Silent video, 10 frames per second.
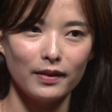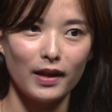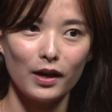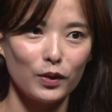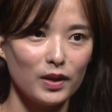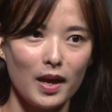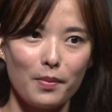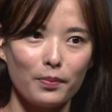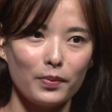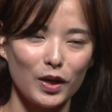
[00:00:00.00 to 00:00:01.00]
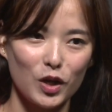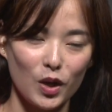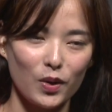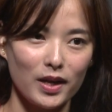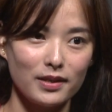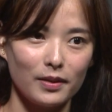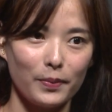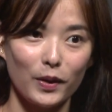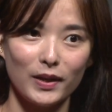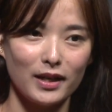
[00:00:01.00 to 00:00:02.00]
not only am curious
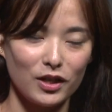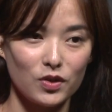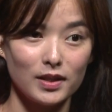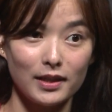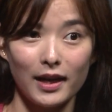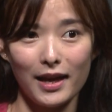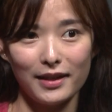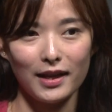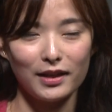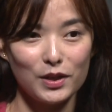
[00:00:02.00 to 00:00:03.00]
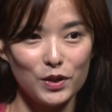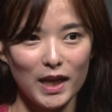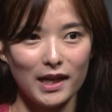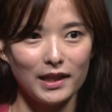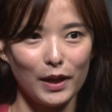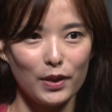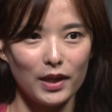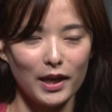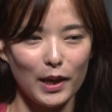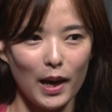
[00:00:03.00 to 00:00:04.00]
about and interested in understanding
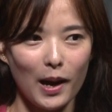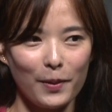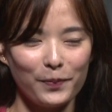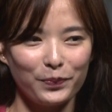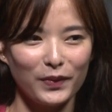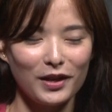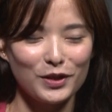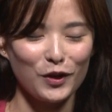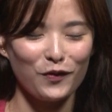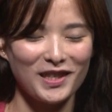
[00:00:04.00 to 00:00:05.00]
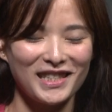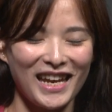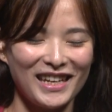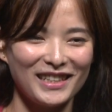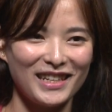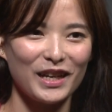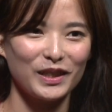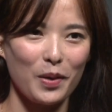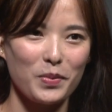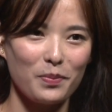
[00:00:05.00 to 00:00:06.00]
the sophisticated
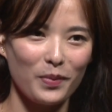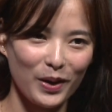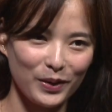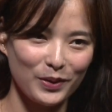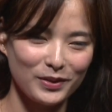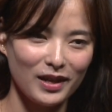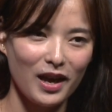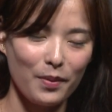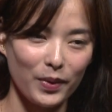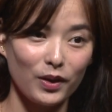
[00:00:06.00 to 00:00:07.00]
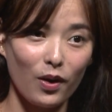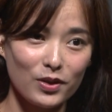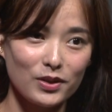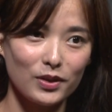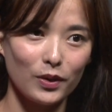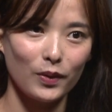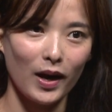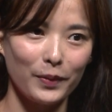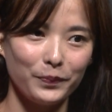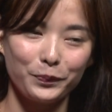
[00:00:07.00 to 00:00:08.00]
economic models, but also
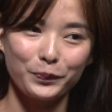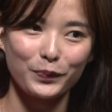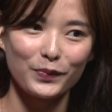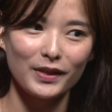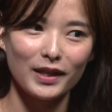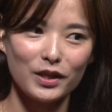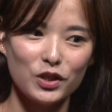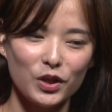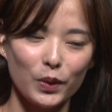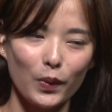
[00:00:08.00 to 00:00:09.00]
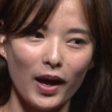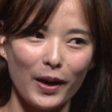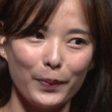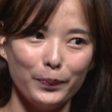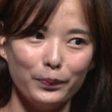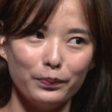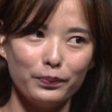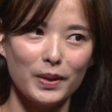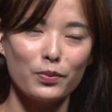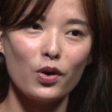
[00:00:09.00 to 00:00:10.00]
to
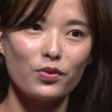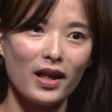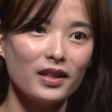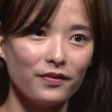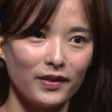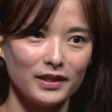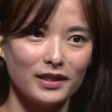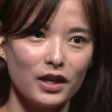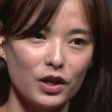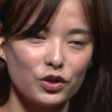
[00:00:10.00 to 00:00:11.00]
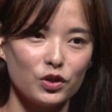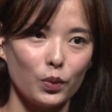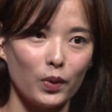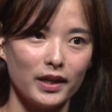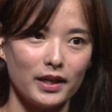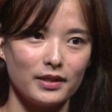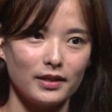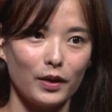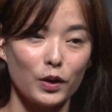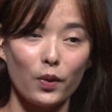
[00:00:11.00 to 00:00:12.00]
be more relevant to what is
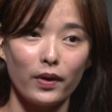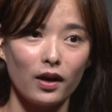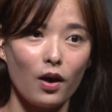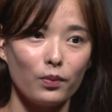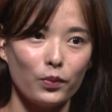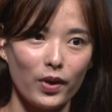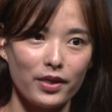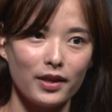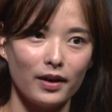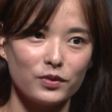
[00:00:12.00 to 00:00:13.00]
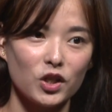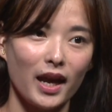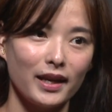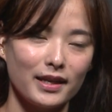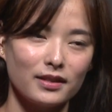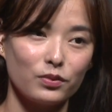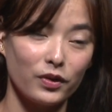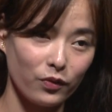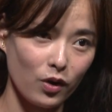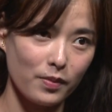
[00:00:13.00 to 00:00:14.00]
going on with Chinese
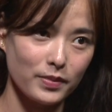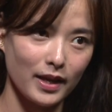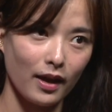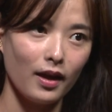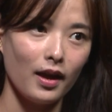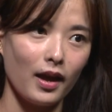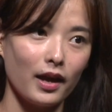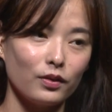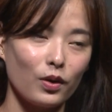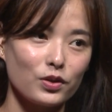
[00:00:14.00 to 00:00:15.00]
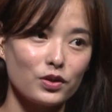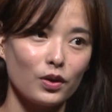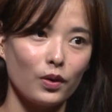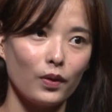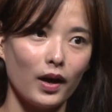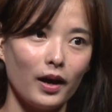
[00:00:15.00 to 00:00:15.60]
reforms, and also